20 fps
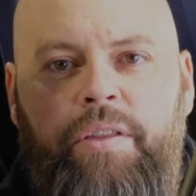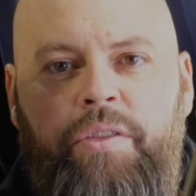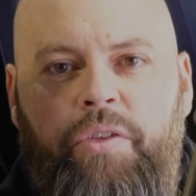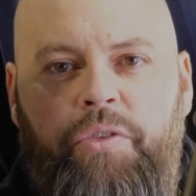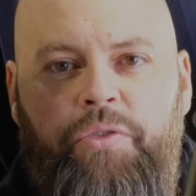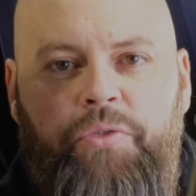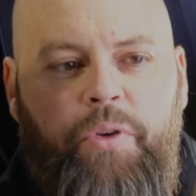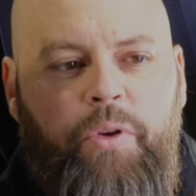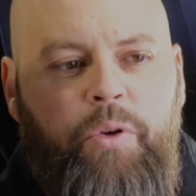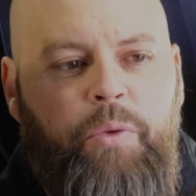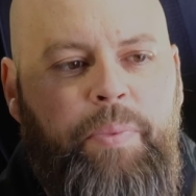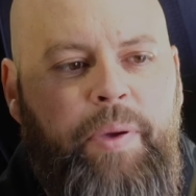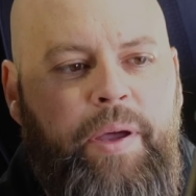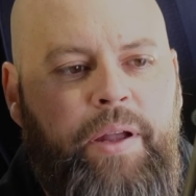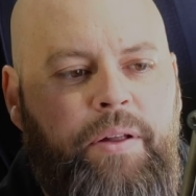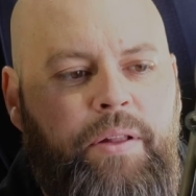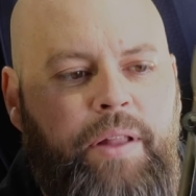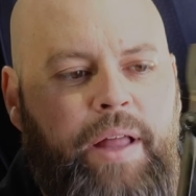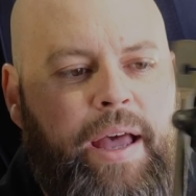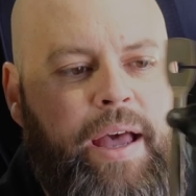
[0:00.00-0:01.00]
throttle
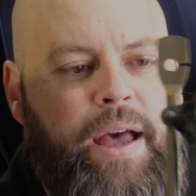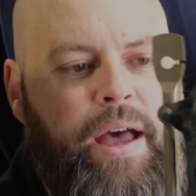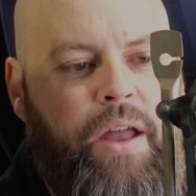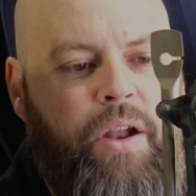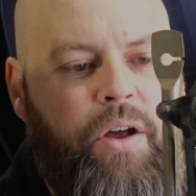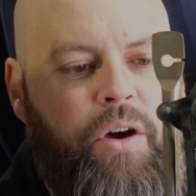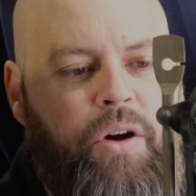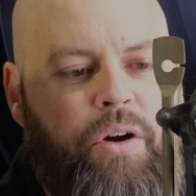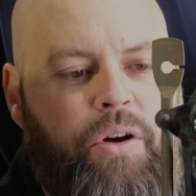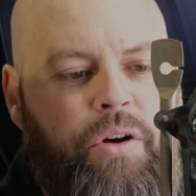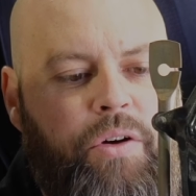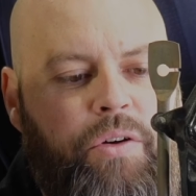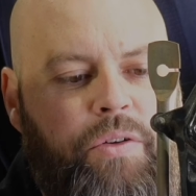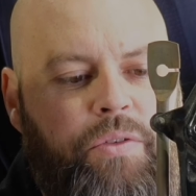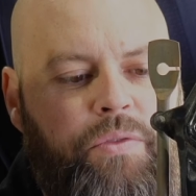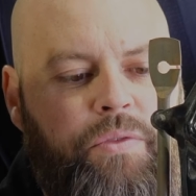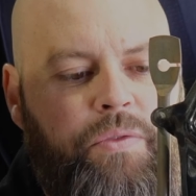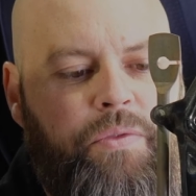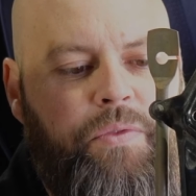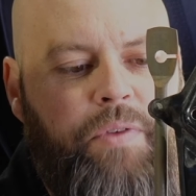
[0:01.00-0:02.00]
pedal out
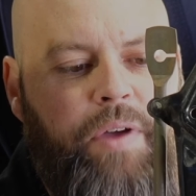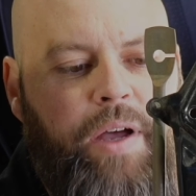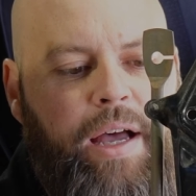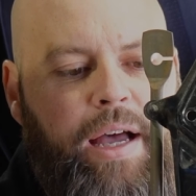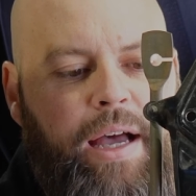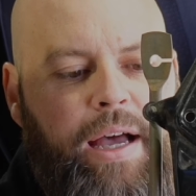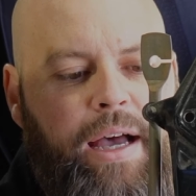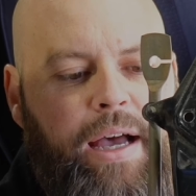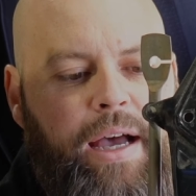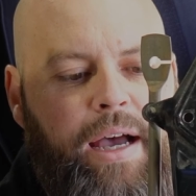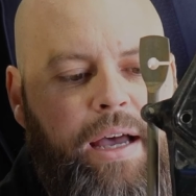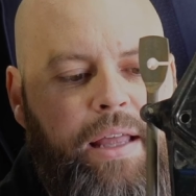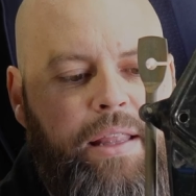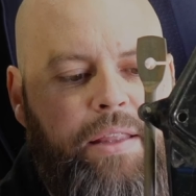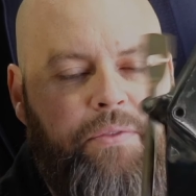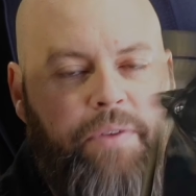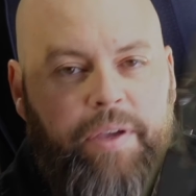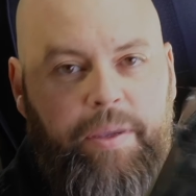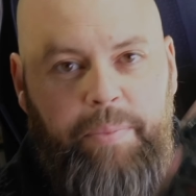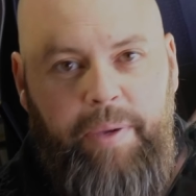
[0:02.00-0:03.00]
of
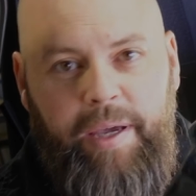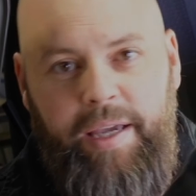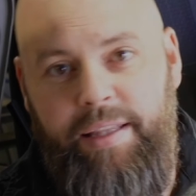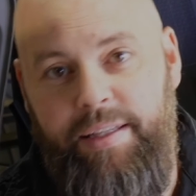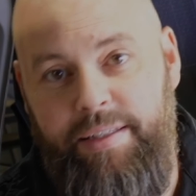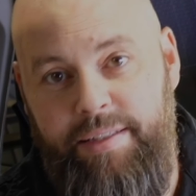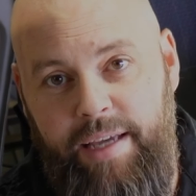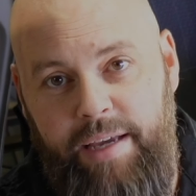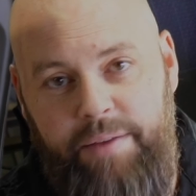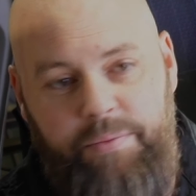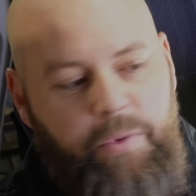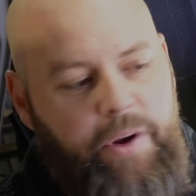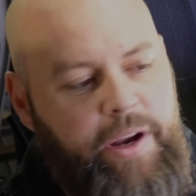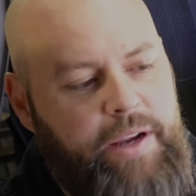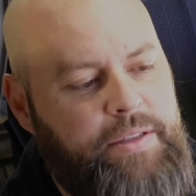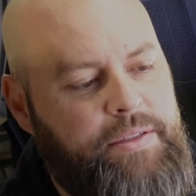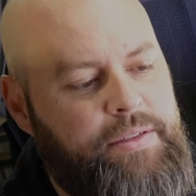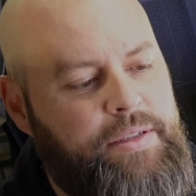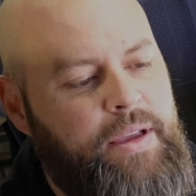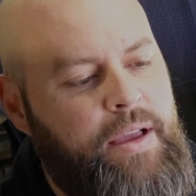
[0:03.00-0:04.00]
the VP that Dad
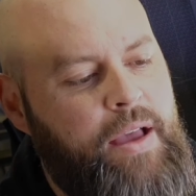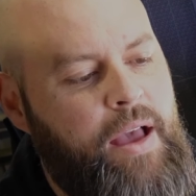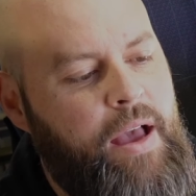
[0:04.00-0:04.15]
wrecked.